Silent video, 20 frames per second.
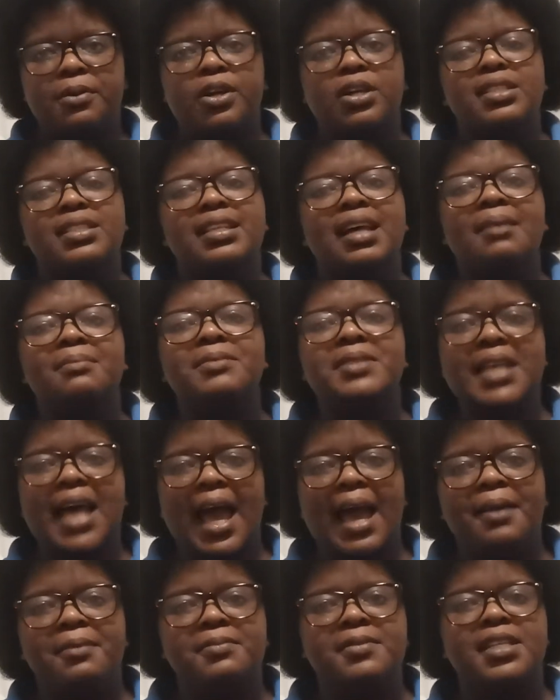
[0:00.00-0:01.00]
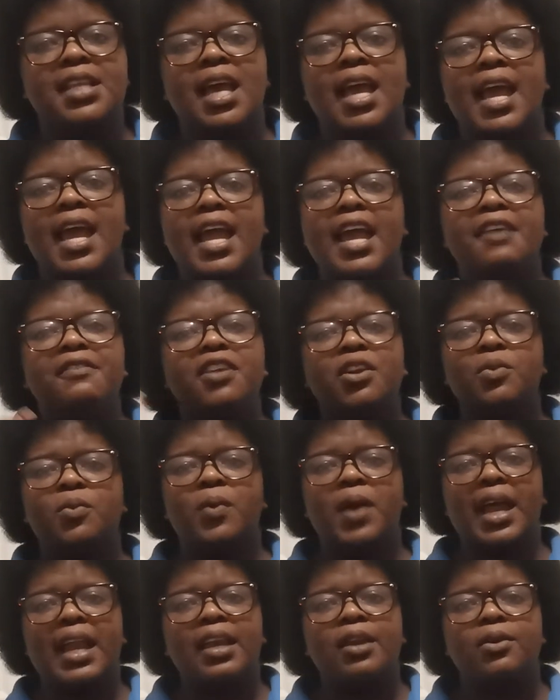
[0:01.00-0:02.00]
Because sometimes, even
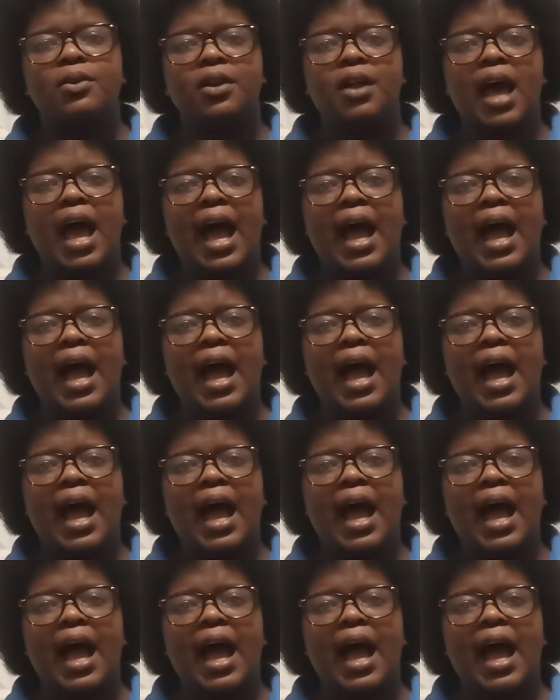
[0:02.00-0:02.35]
when